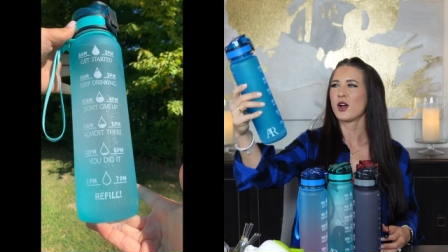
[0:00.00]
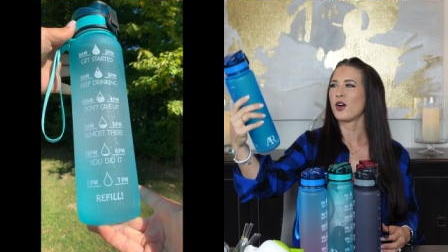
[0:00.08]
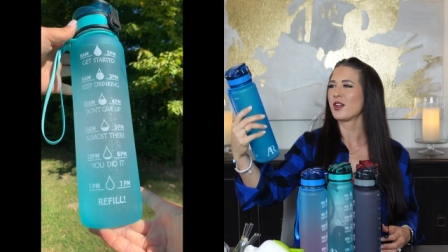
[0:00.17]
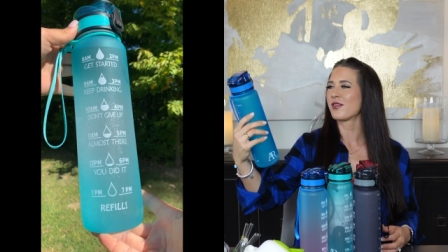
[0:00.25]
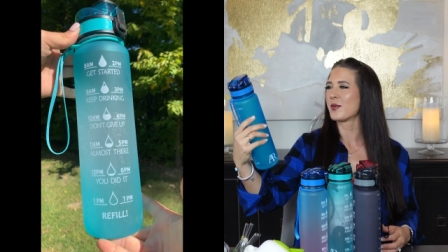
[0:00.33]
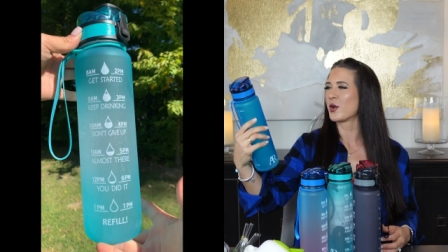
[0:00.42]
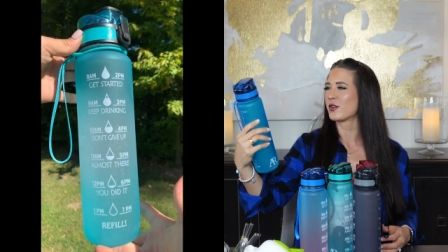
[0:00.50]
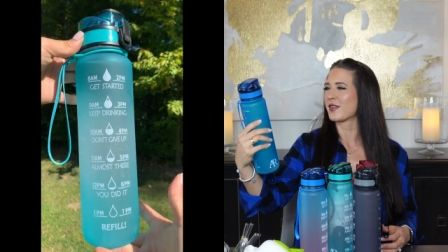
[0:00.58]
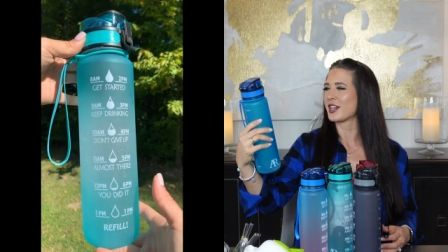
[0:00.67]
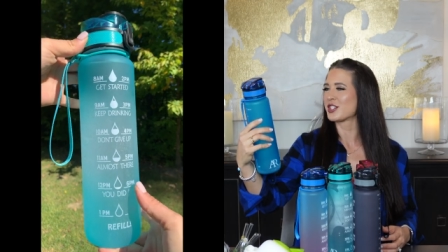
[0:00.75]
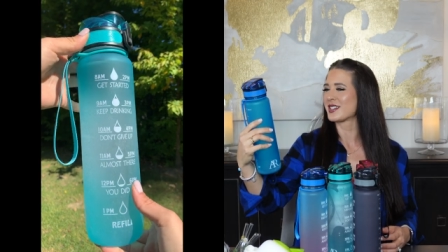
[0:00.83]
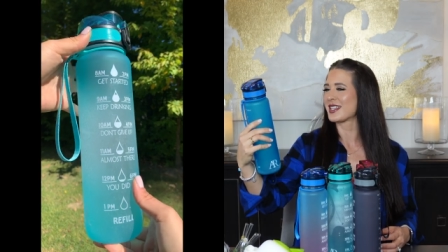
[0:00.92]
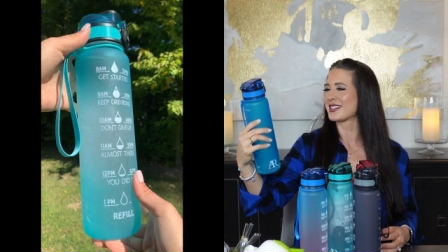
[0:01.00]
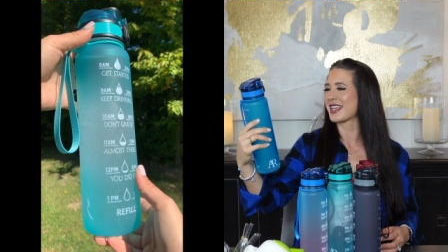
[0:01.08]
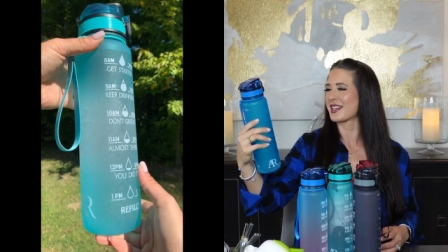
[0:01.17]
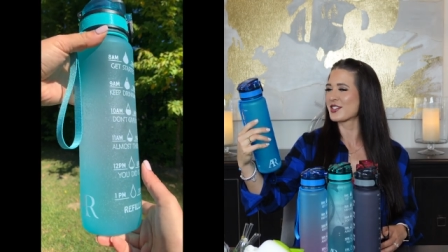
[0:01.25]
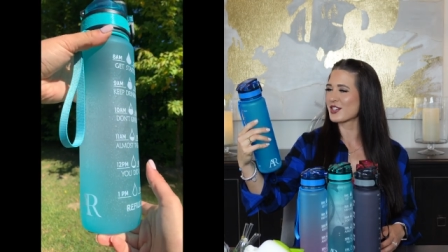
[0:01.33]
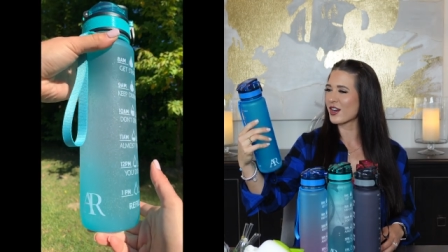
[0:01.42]
all of the motivation says
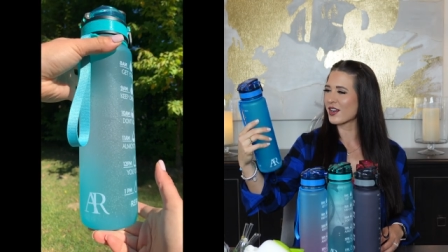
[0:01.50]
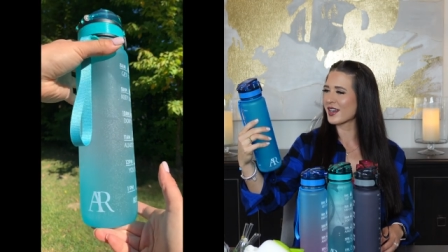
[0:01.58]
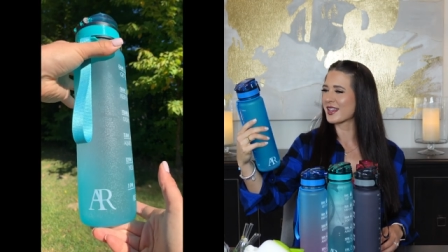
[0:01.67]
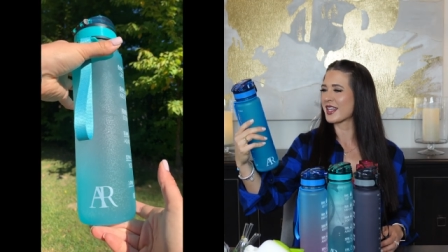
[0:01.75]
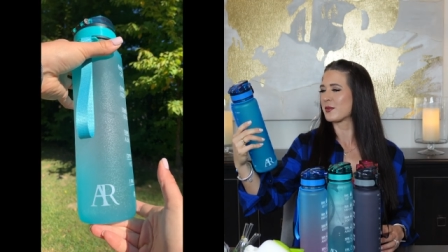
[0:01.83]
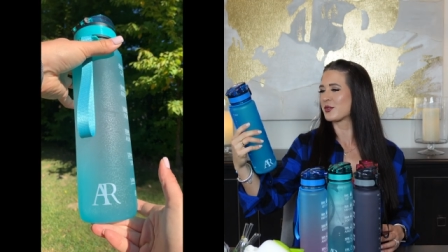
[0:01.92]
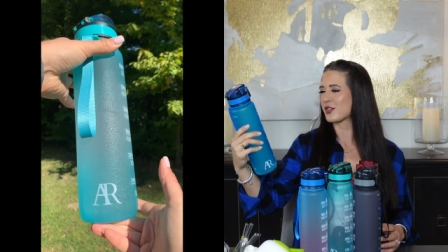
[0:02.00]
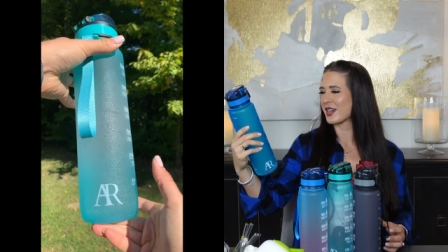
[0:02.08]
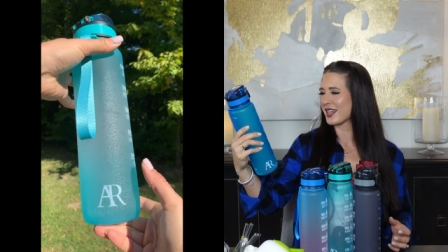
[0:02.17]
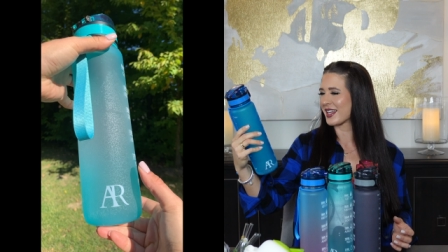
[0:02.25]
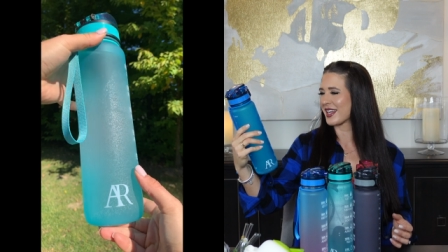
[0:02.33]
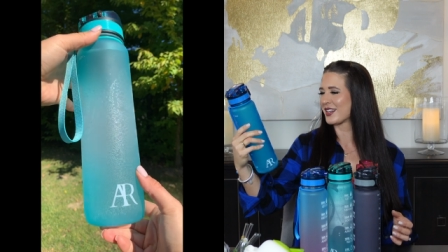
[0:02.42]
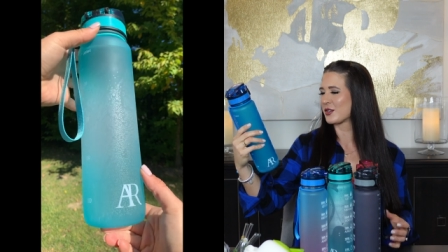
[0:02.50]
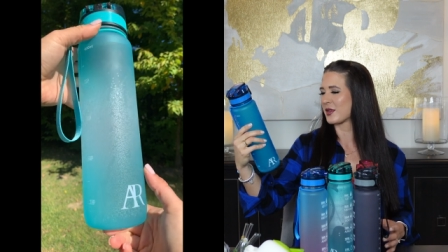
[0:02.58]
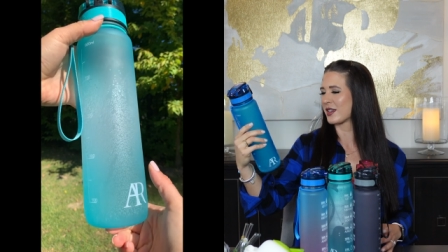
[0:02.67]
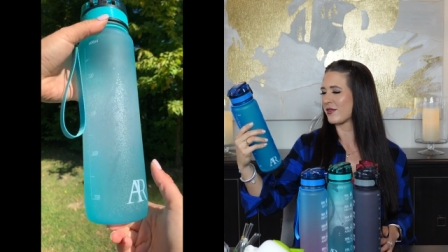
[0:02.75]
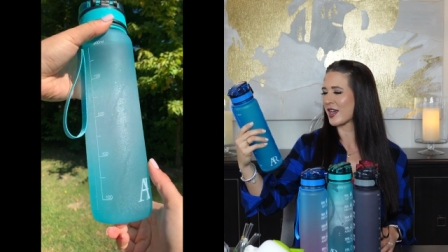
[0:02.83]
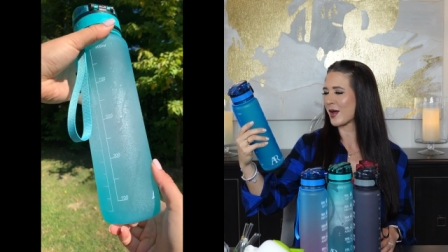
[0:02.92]
get started, keep drinking, don't
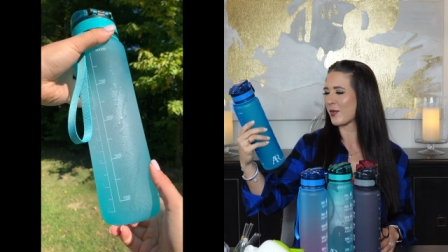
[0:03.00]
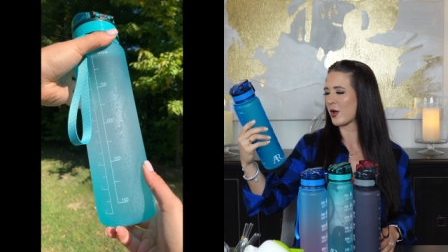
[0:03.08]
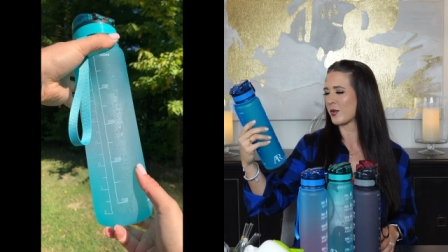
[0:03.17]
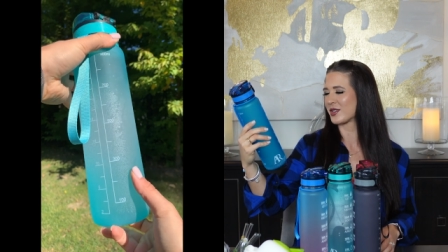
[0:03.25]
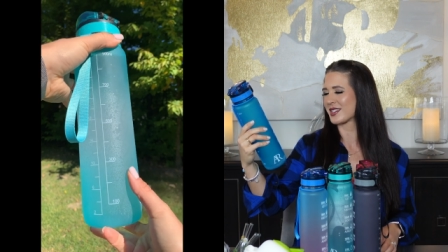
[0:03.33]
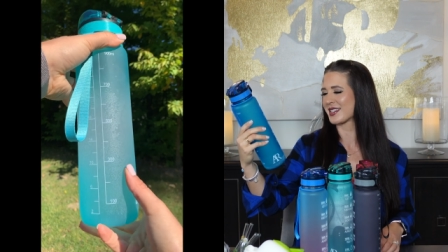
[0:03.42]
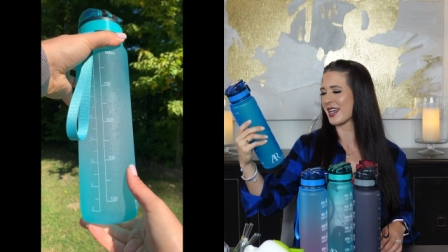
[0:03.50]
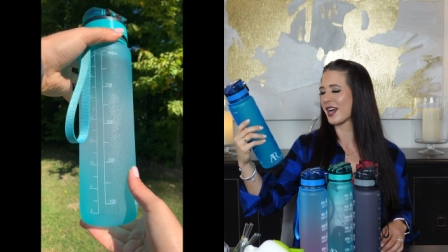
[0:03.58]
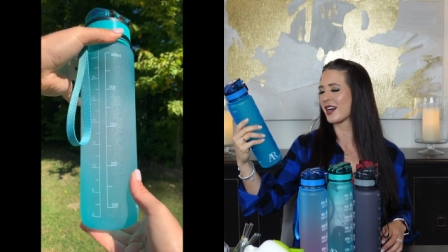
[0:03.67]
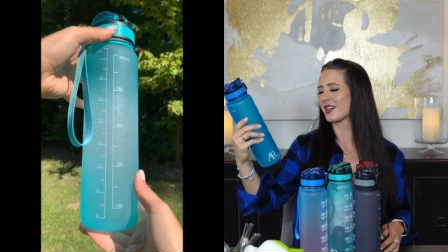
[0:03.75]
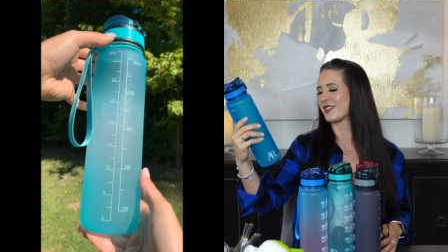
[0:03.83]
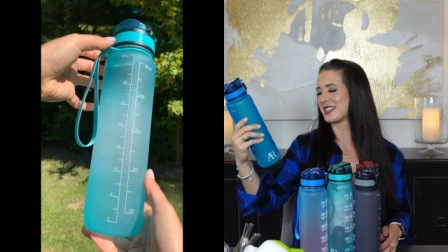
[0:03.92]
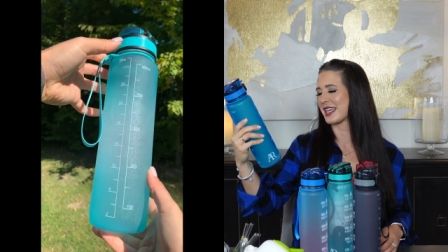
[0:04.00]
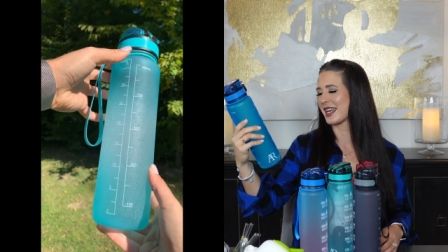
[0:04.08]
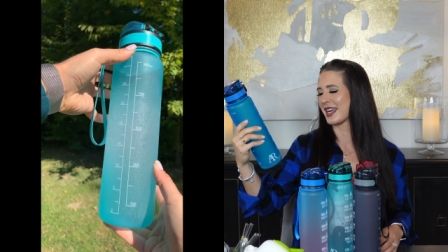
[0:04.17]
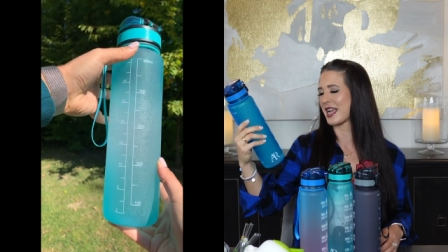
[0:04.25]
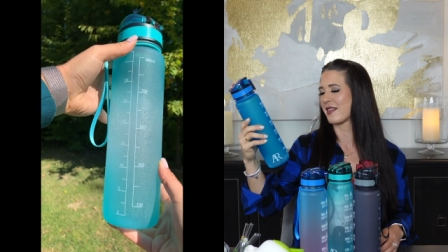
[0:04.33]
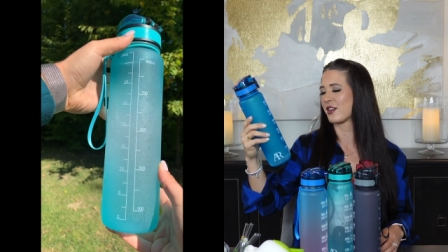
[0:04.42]
give up, almost there, you did
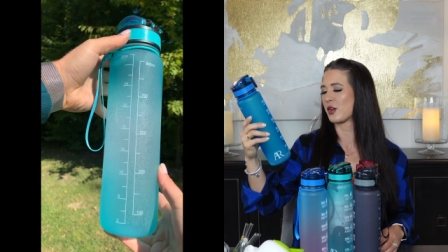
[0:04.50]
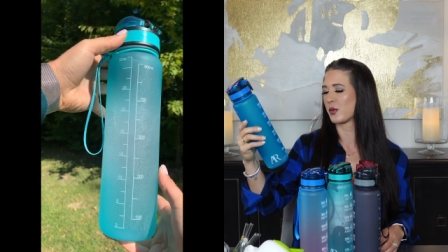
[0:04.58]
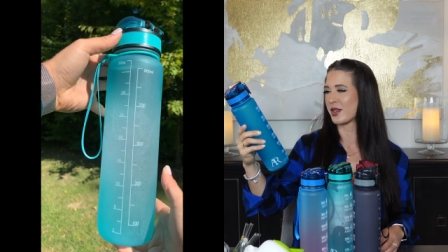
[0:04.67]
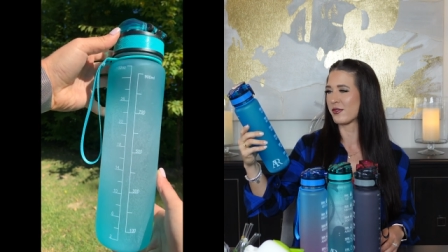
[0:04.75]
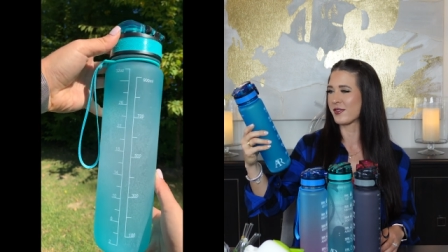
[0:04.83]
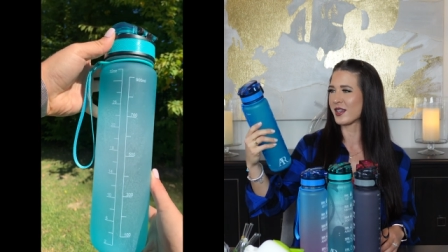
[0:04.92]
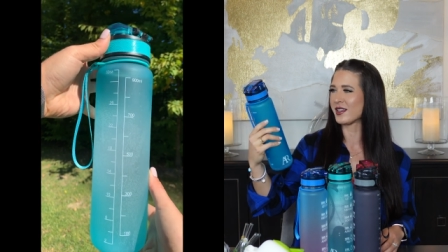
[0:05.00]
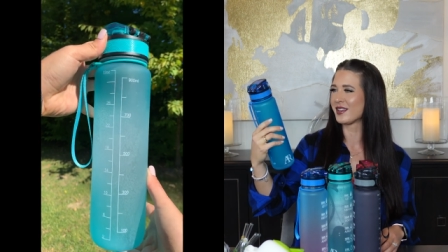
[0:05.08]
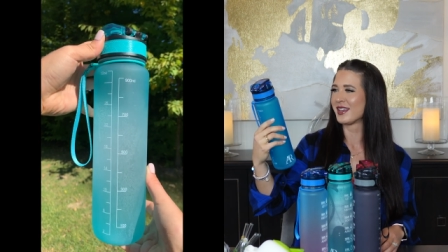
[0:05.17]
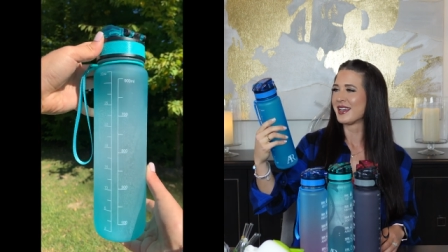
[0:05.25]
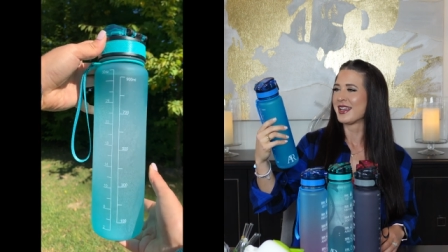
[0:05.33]
it, and then you refill.